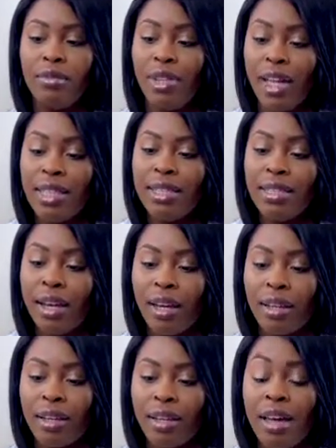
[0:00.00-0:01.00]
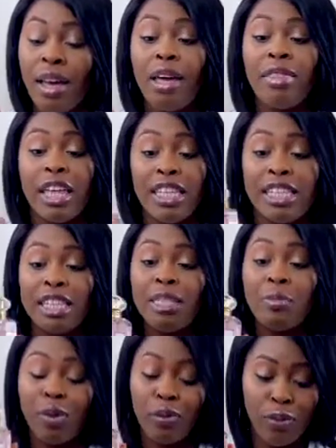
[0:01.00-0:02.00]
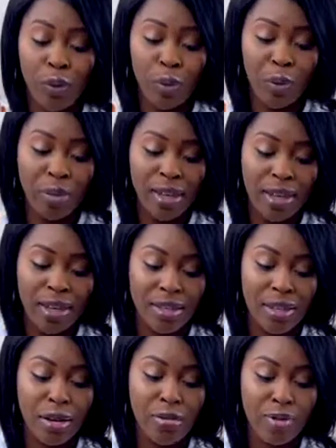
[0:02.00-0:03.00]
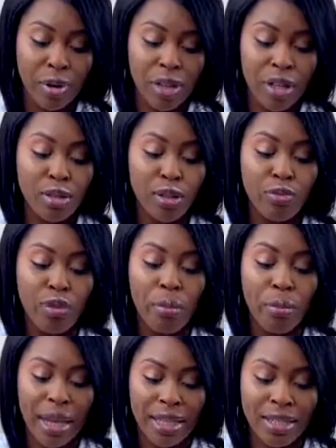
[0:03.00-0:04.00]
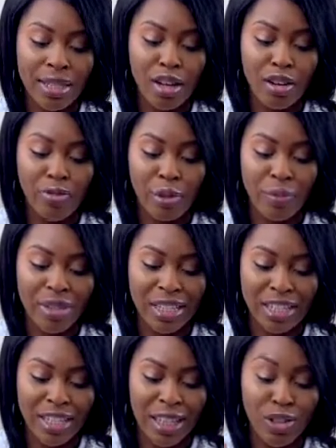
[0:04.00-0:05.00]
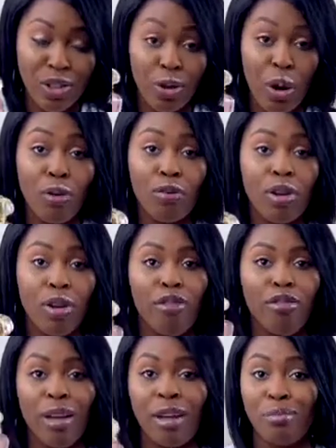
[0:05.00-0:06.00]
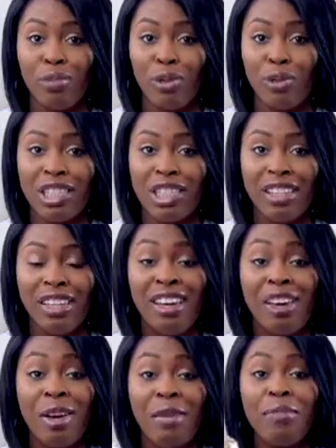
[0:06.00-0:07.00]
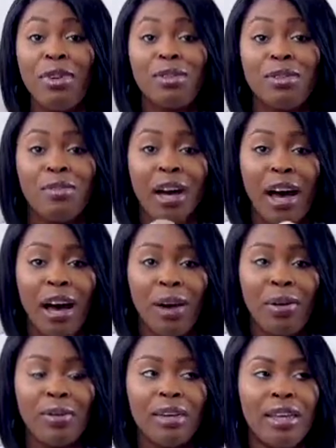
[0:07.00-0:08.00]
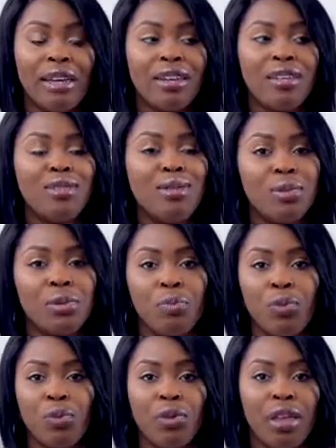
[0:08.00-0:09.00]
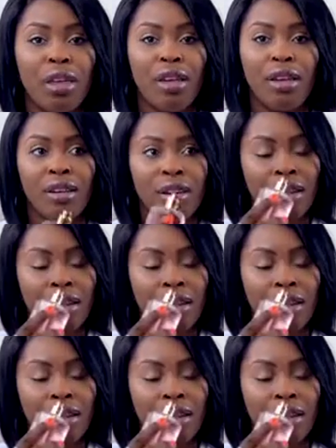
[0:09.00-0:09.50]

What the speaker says: said that this perfume is a romantic representation of love and beauty because of how like smooth and